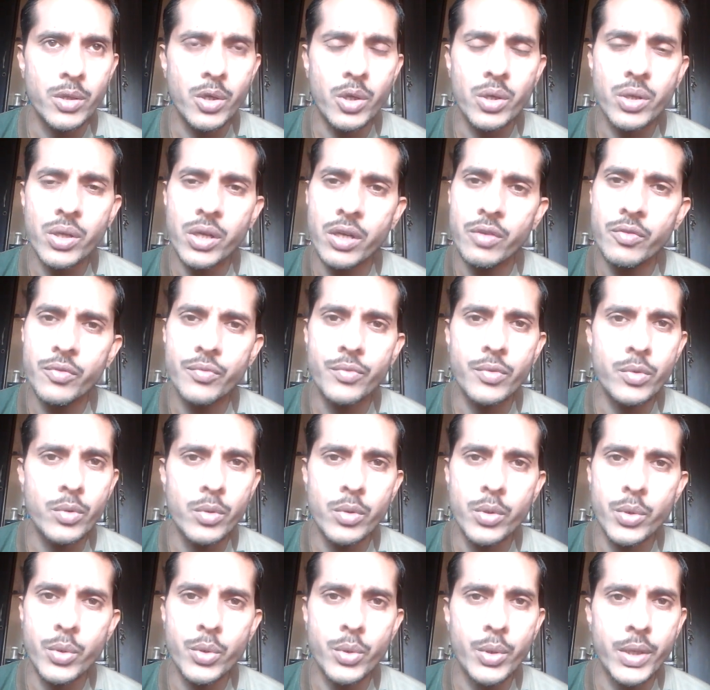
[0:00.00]
not
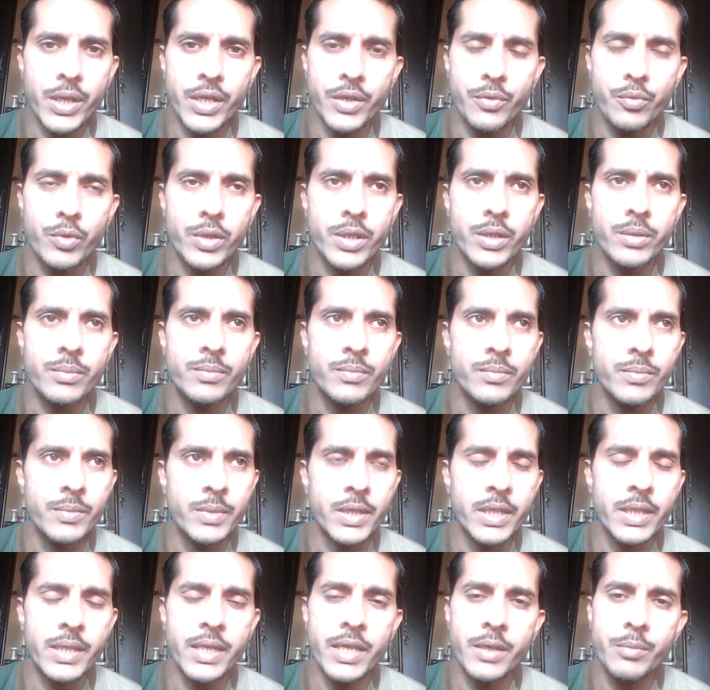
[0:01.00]
harmful to anyone.
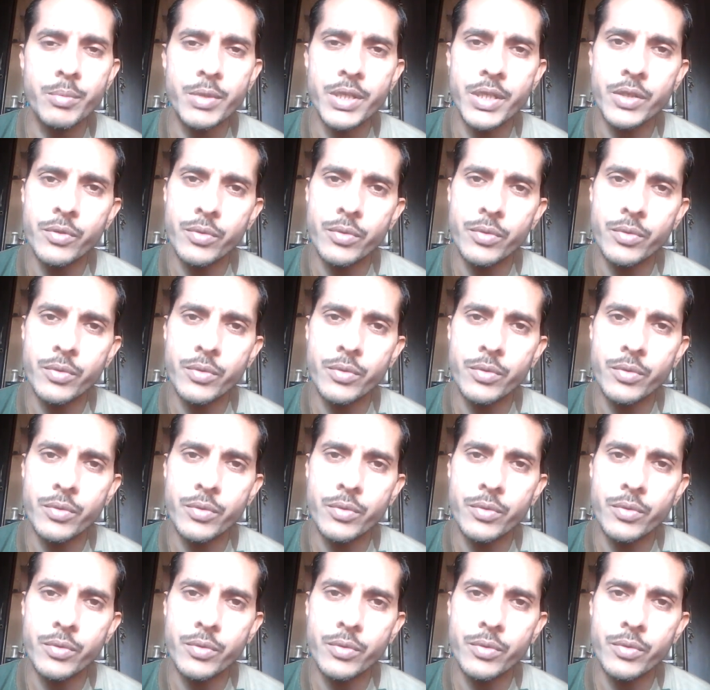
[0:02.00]
It can be